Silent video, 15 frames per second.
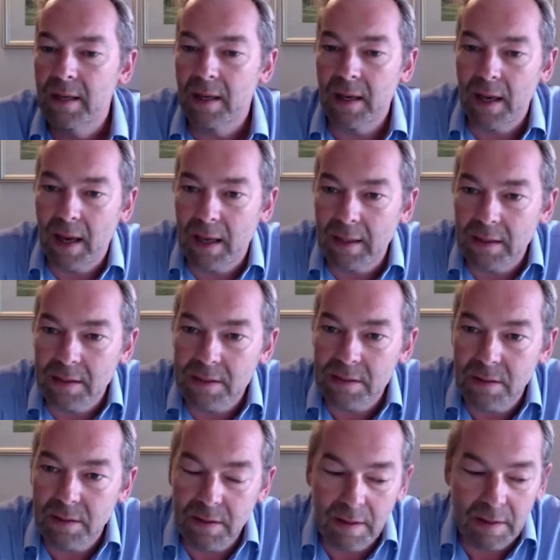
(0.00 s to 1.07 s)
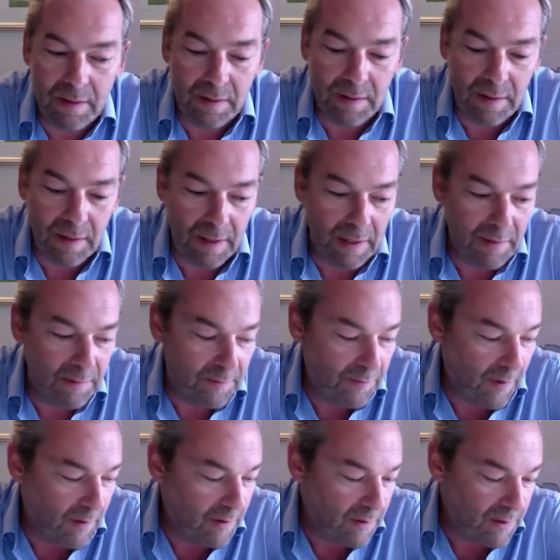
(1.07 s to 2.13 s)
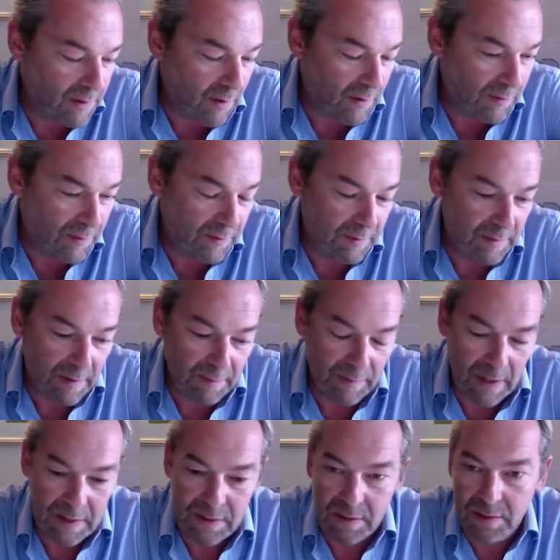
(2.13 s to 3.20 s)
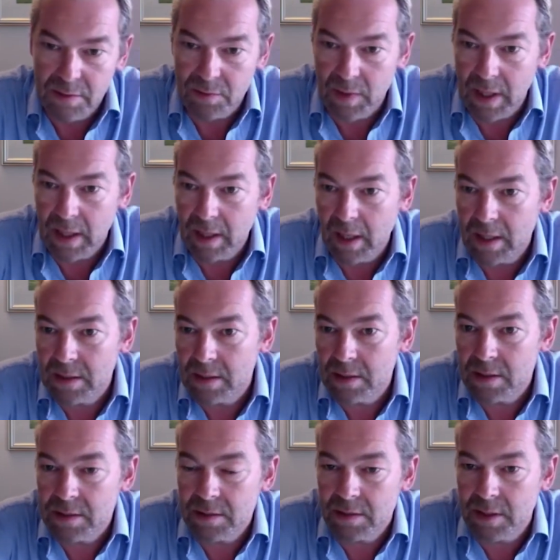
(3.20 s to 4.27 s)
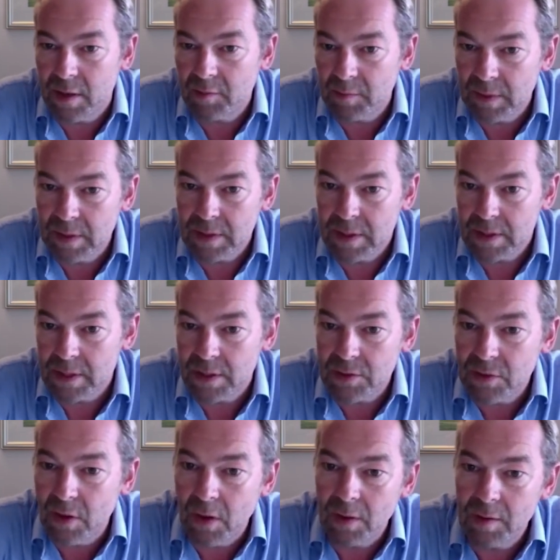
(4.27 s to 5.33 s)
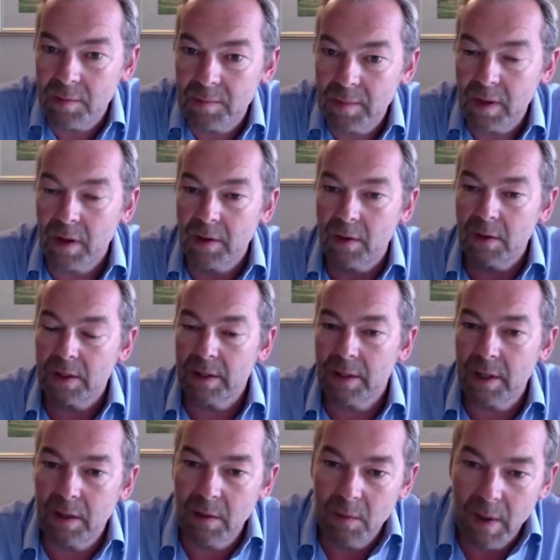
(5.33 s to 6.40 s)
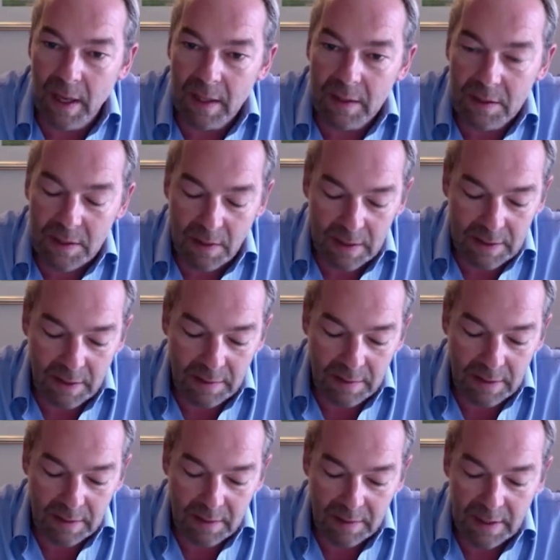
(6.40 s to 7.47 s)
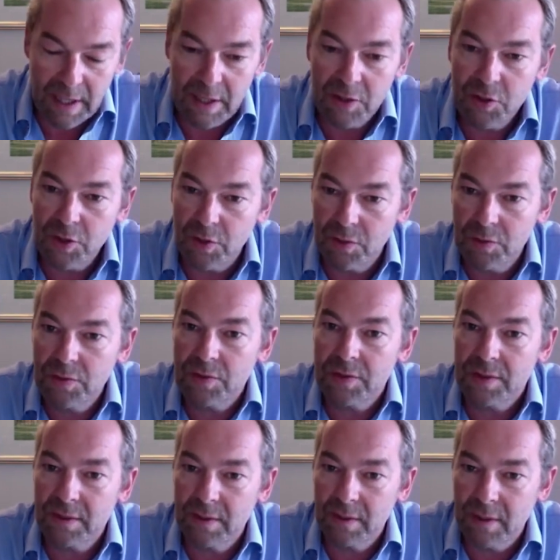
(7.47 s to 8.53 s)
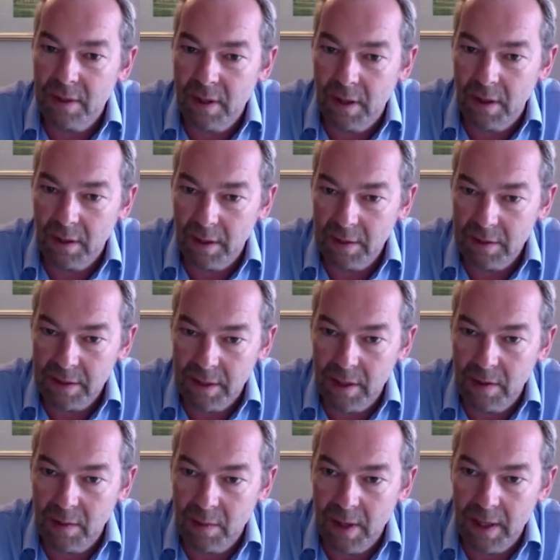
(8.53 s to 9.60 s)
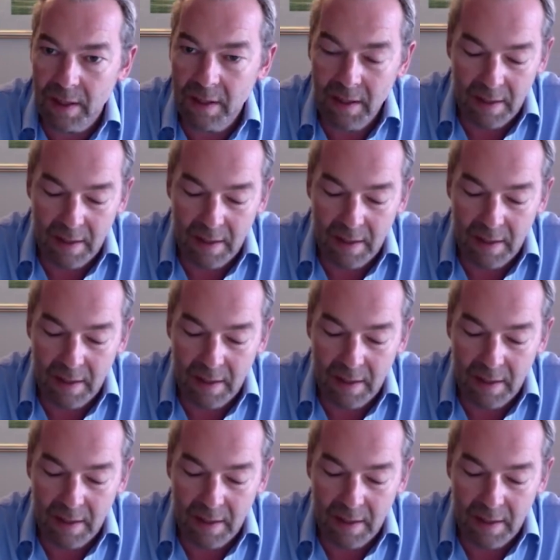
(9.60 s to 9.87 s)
And the focus of investors, regulators, governments, etc., on them are not going to go away. So I don't think that the issues are going to go away.